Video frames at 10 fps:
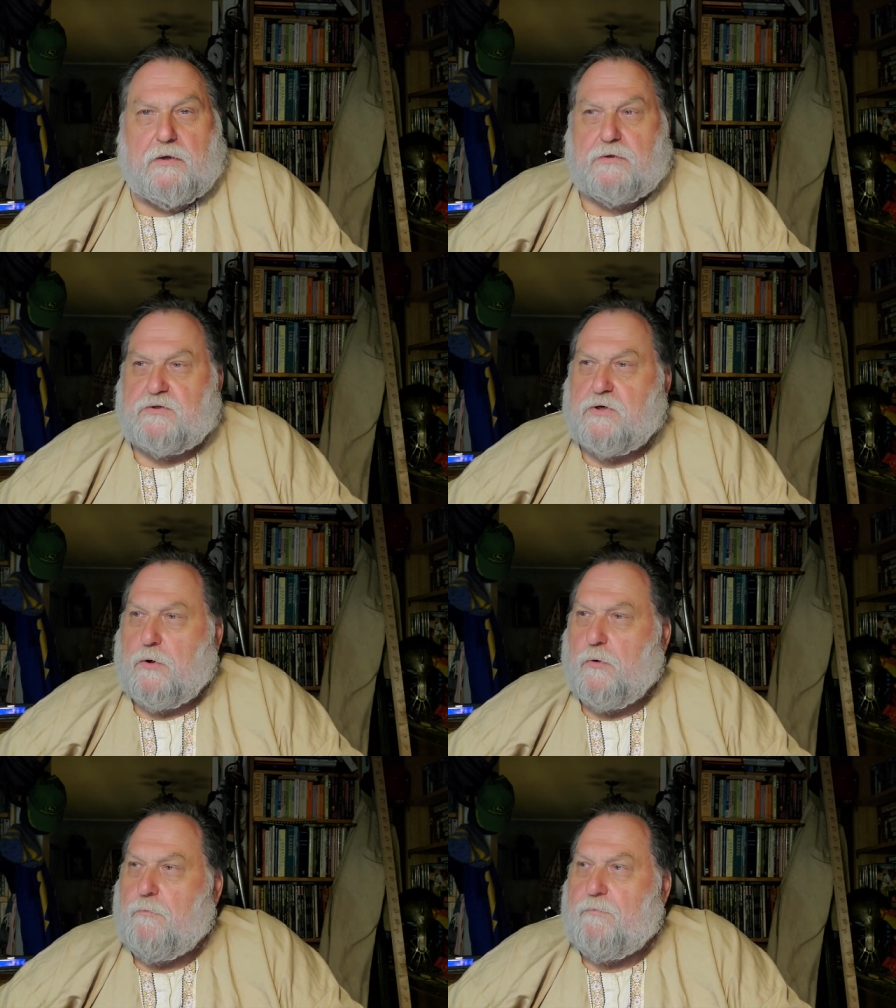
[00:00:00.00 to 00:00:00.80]

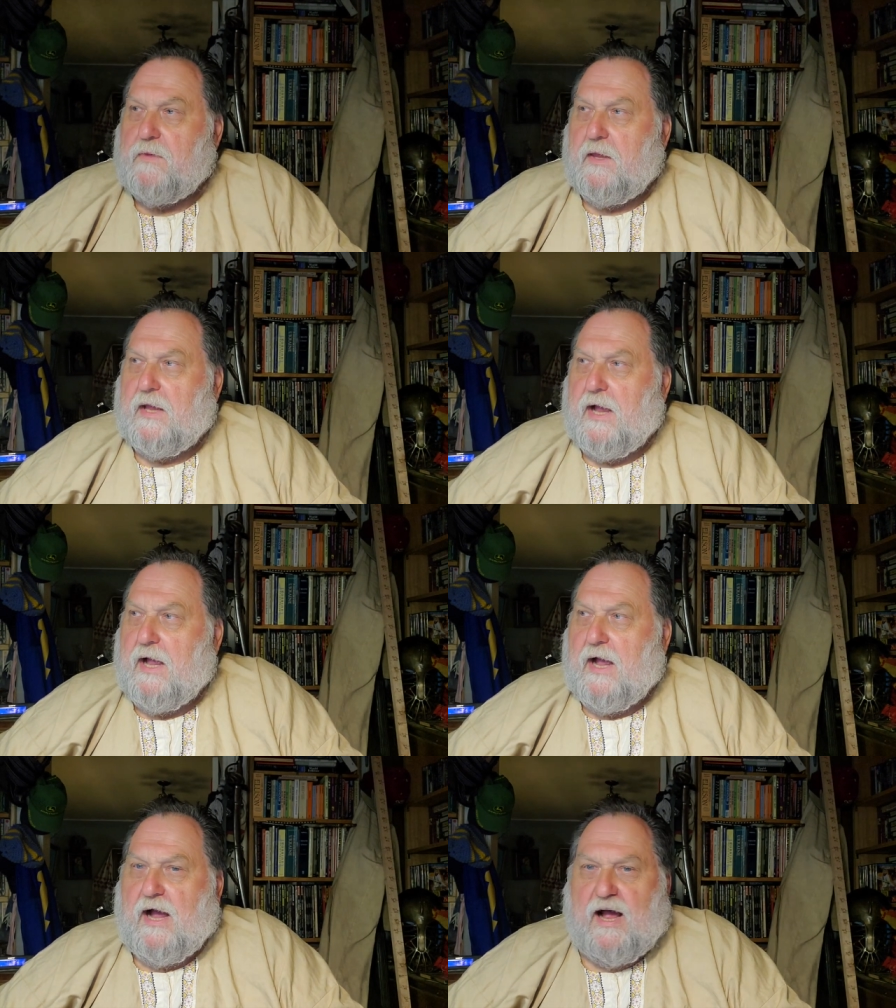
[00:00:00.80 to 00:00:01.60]
So
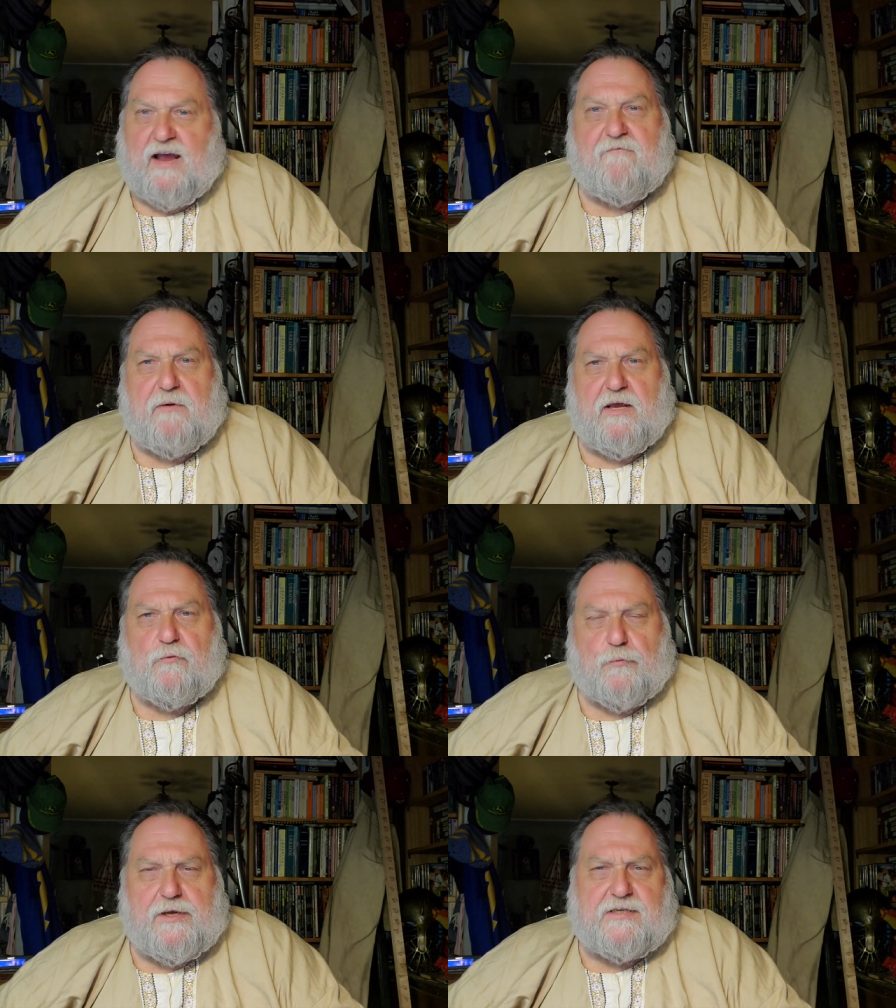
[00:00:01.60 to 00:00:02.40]
I've
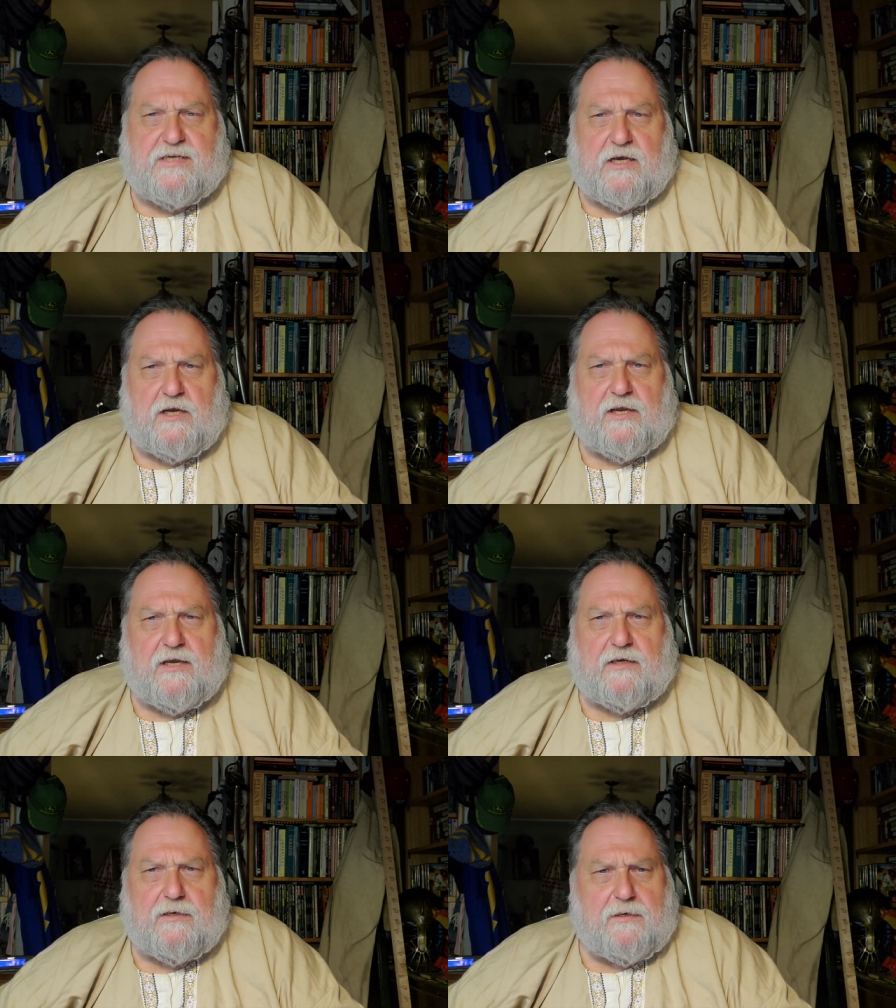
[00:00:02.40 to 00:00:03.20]
been
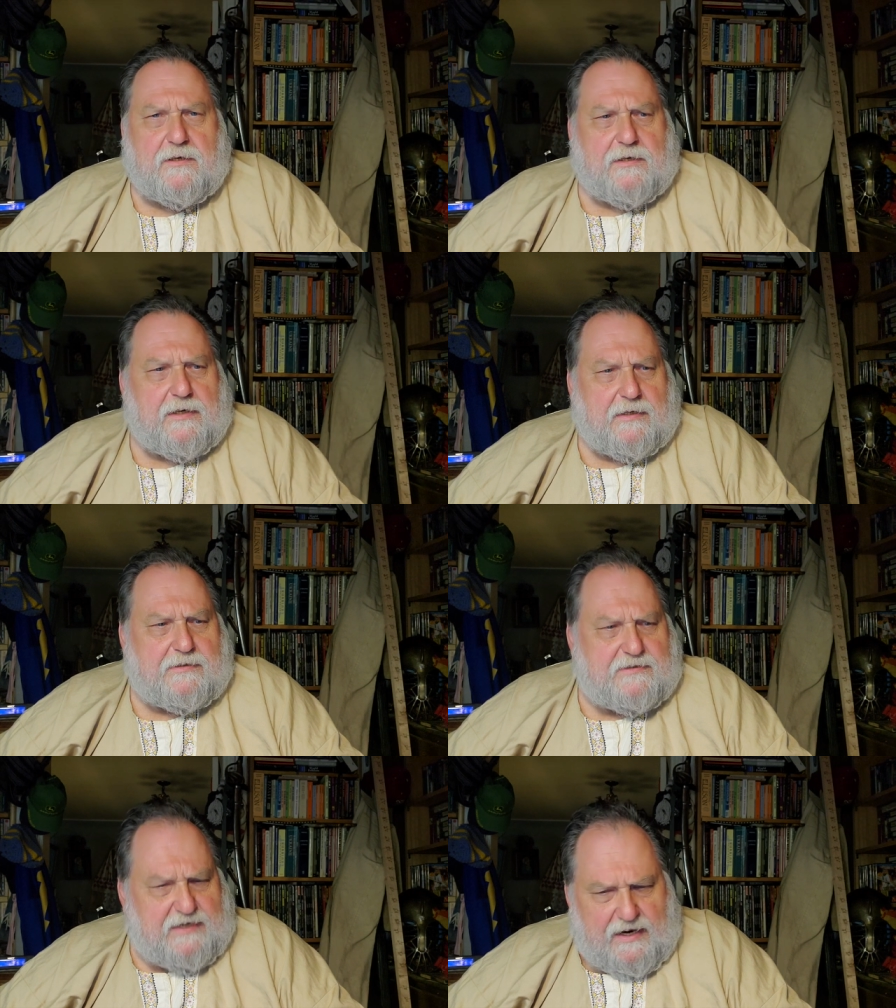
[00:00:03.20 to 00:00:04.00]
retelling
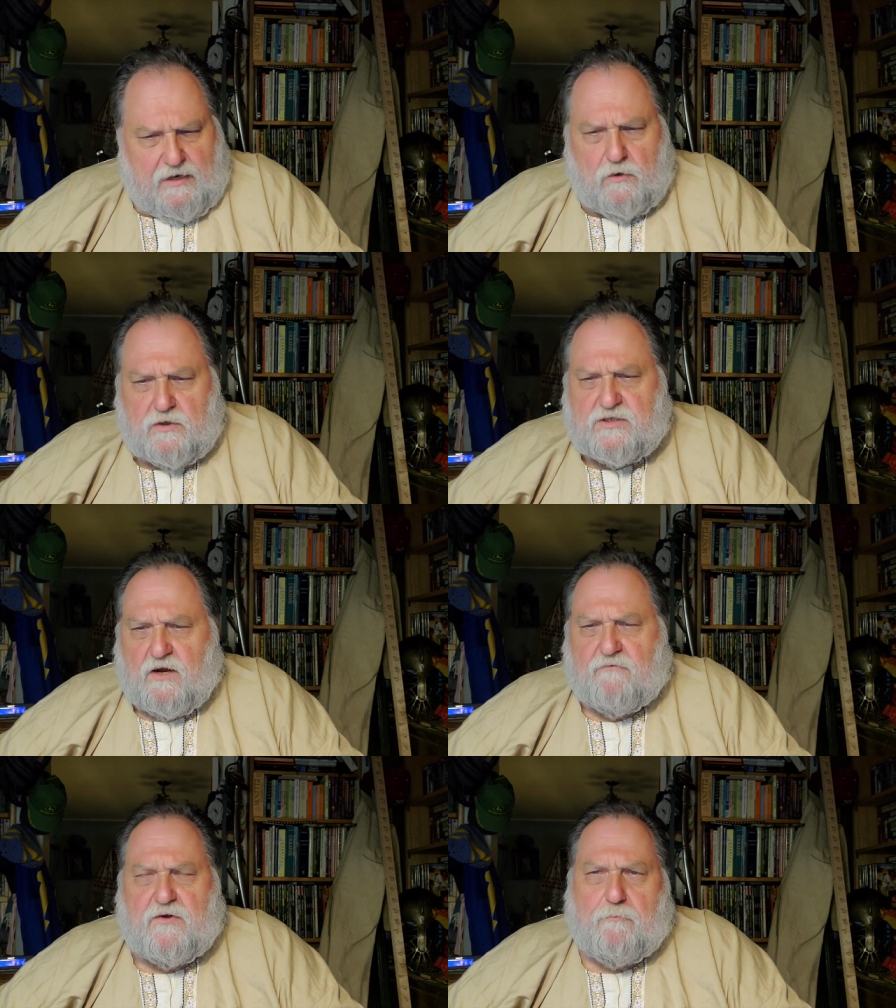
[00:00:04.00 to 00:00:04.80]
tales
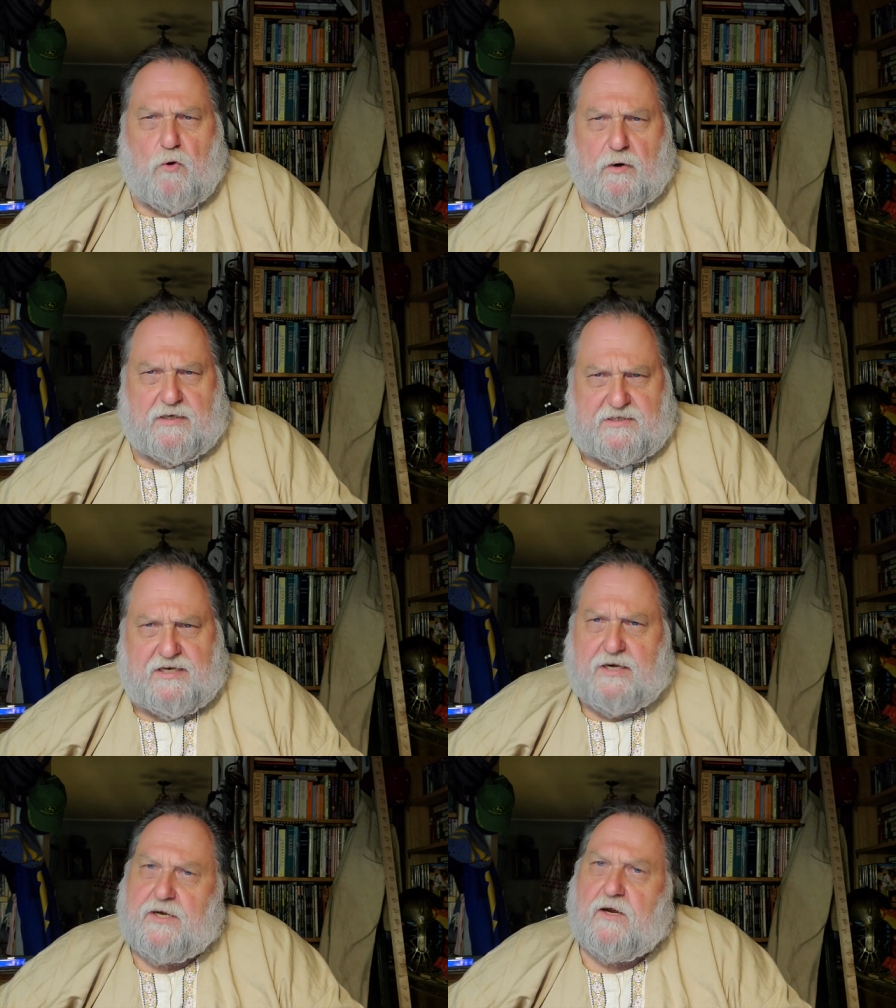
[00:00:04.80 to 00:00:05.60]
of the
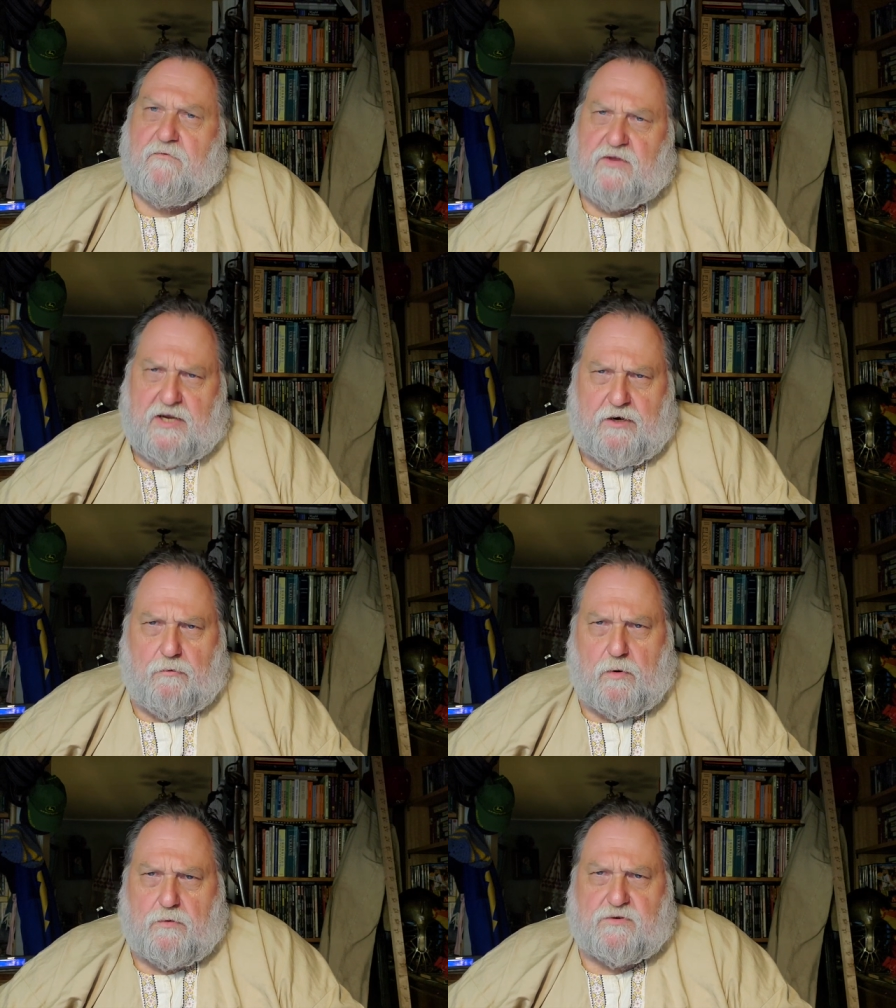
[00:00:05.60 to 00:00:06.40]
Bogatyri, of the
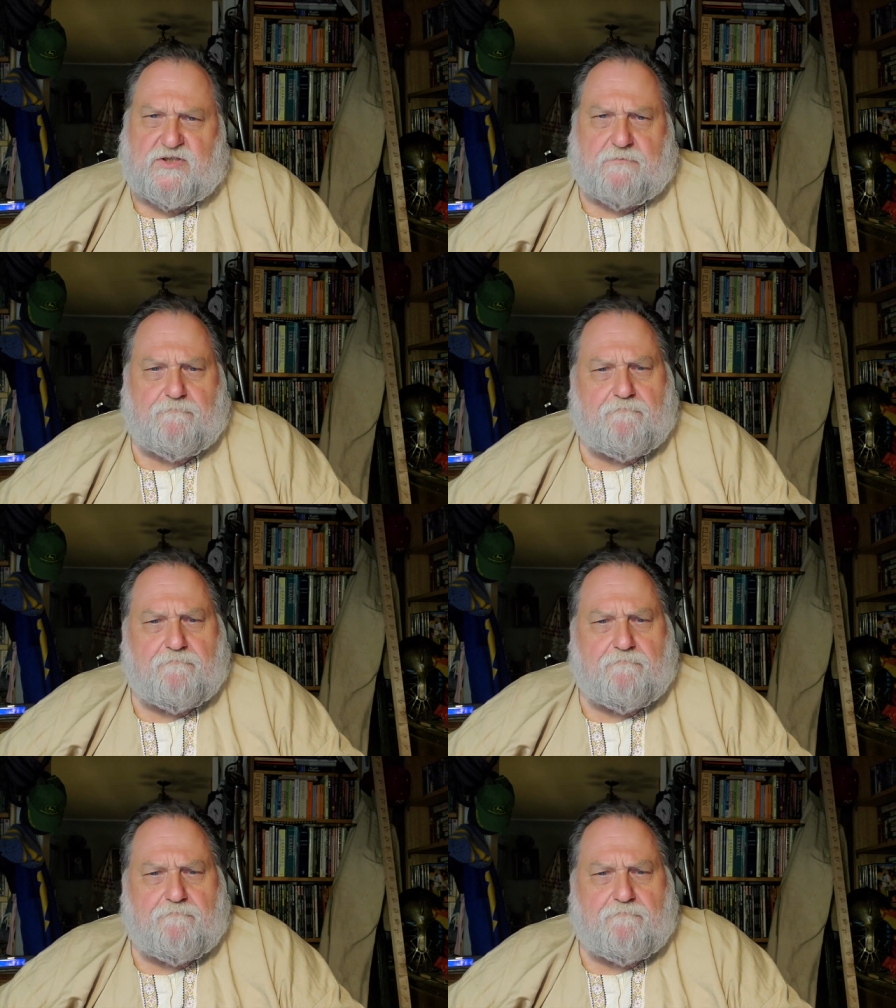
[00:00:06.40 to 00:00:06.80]
heroes.